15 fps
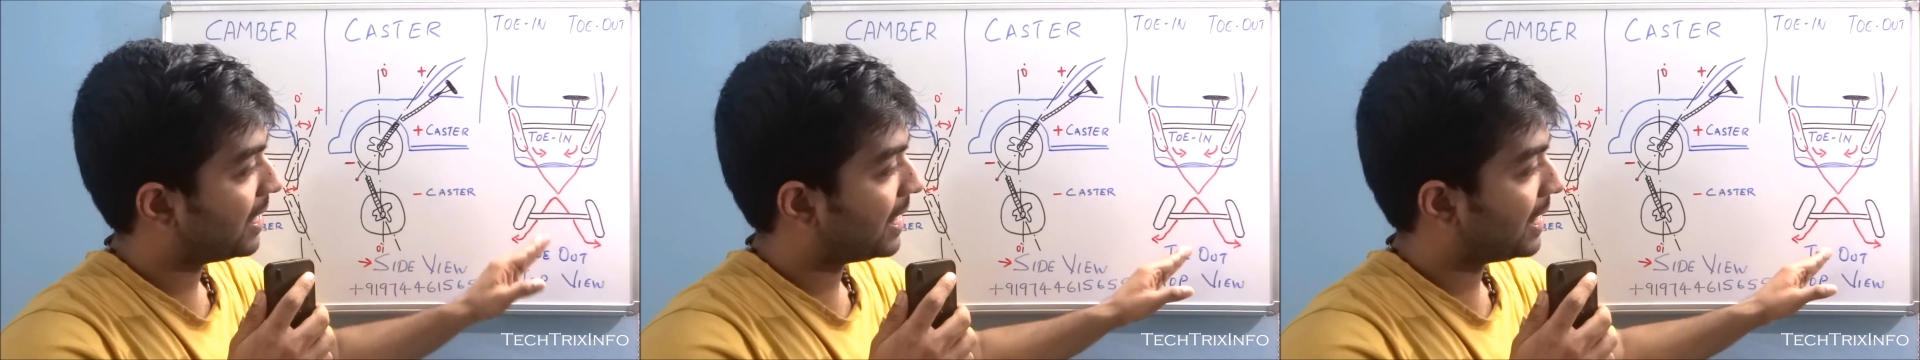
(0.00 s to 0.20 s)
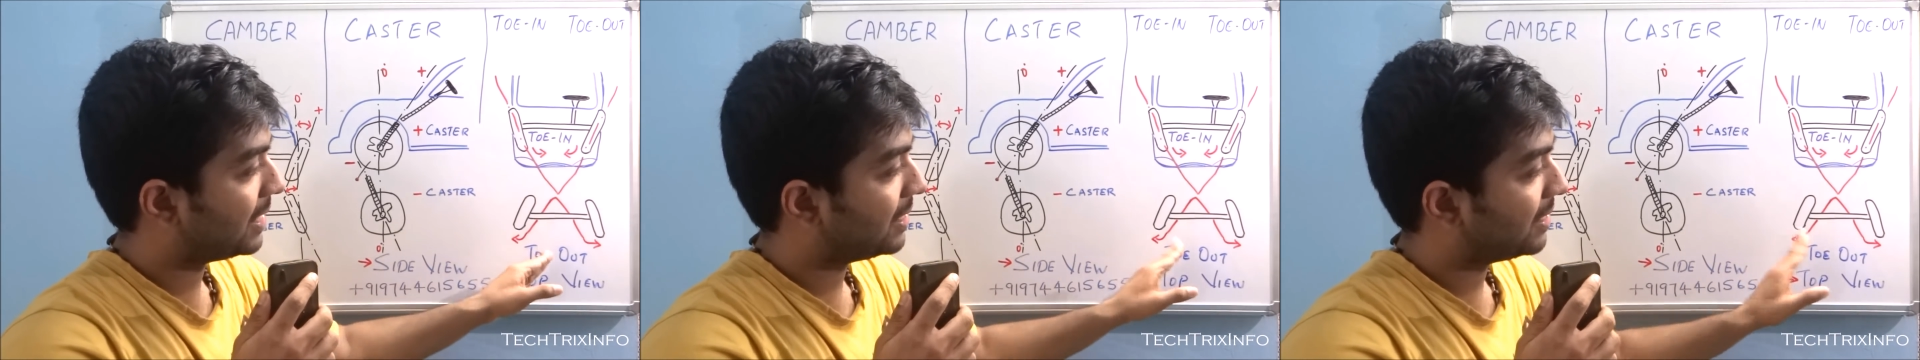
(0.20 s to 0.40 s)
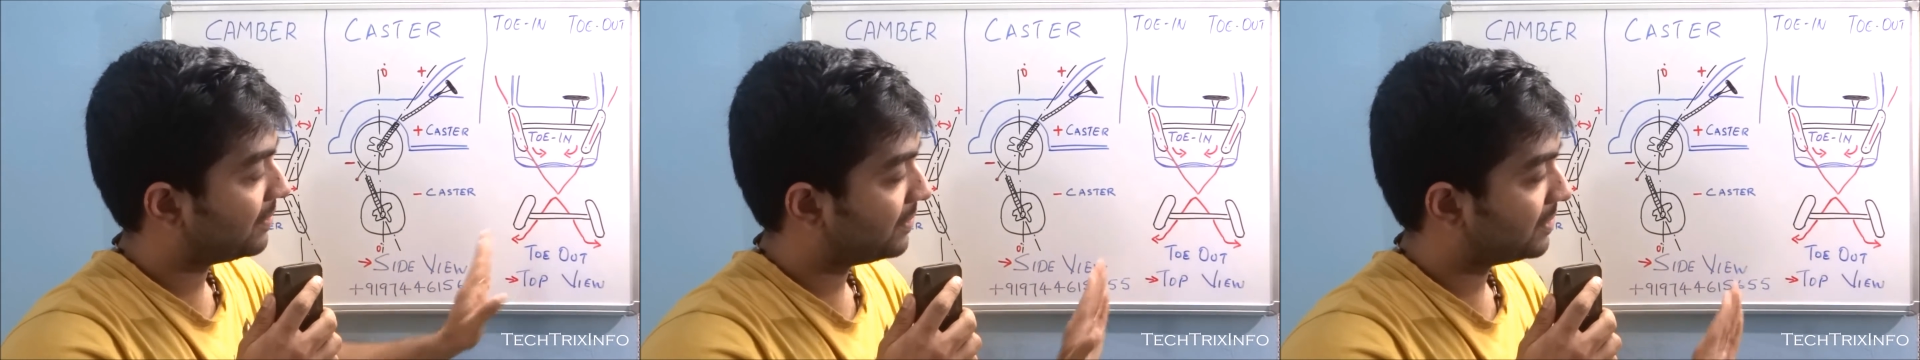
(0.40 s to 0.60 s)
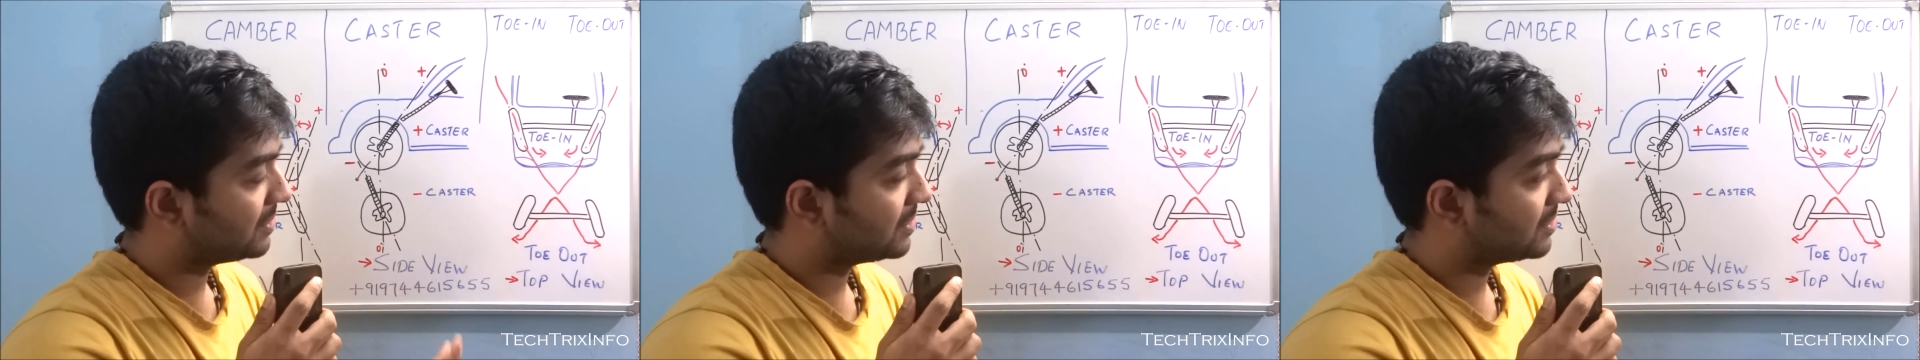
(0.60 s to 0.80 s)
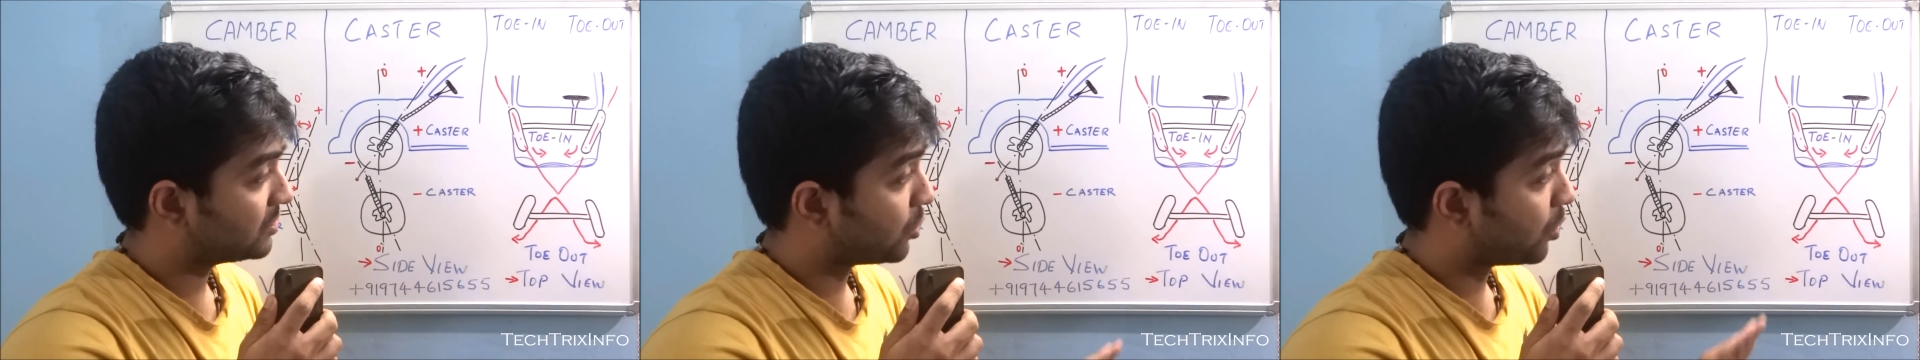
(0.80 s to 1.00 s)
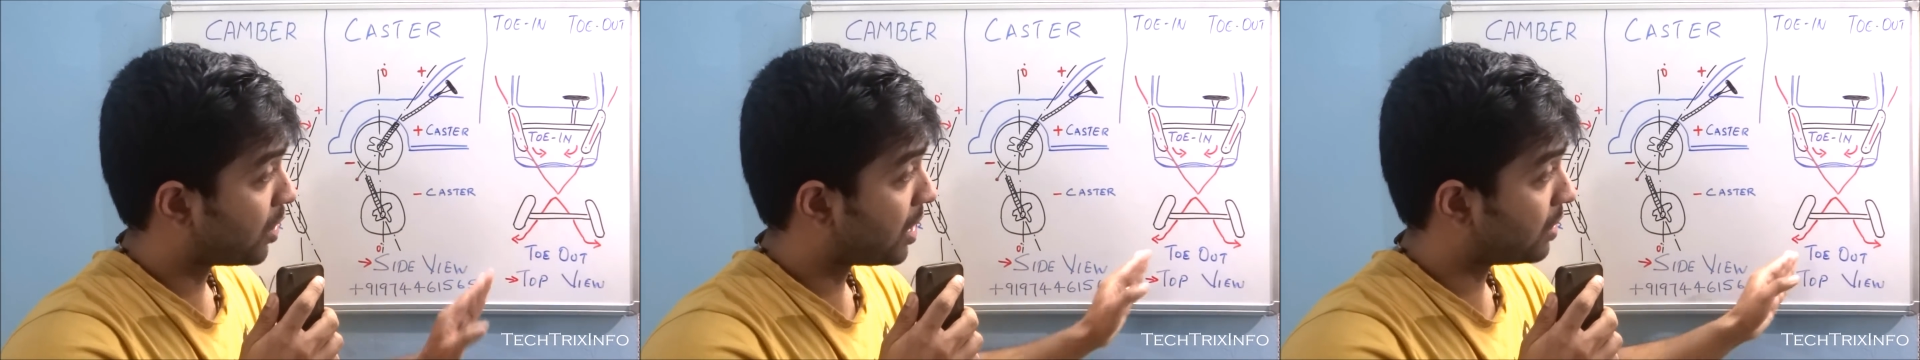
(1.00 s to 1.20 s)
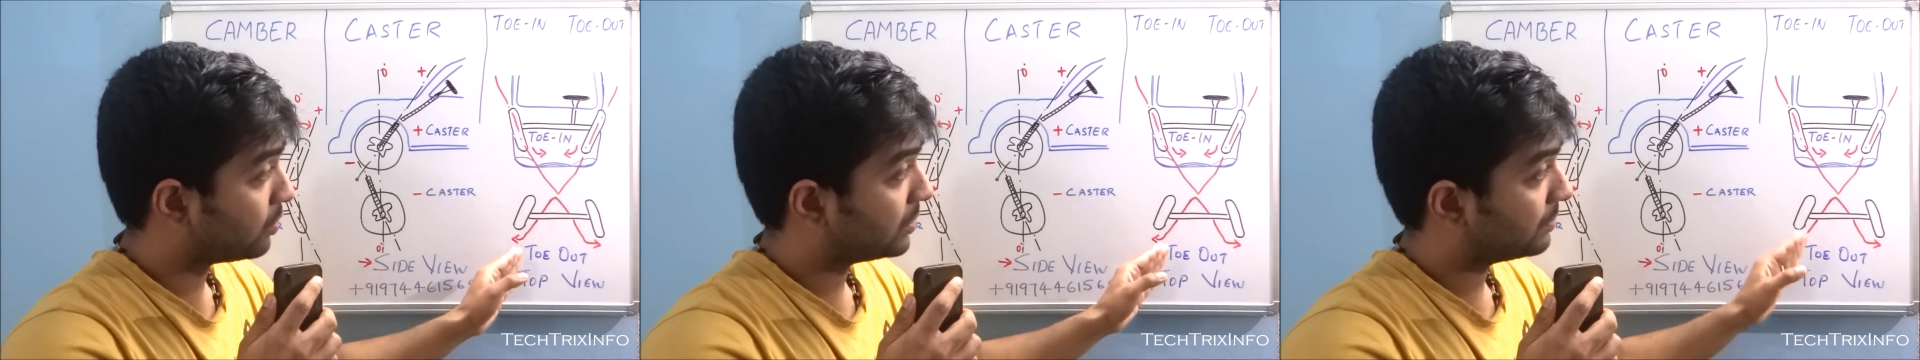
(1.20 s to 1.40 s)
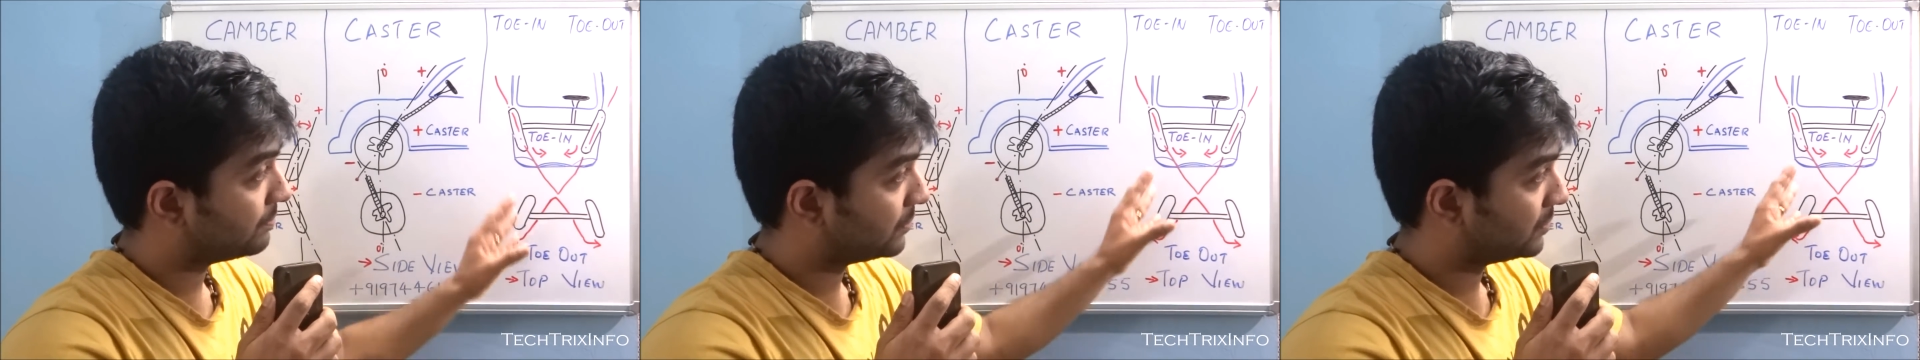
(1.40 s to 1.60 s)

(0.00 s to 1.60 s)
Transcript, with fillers: and this is toe out.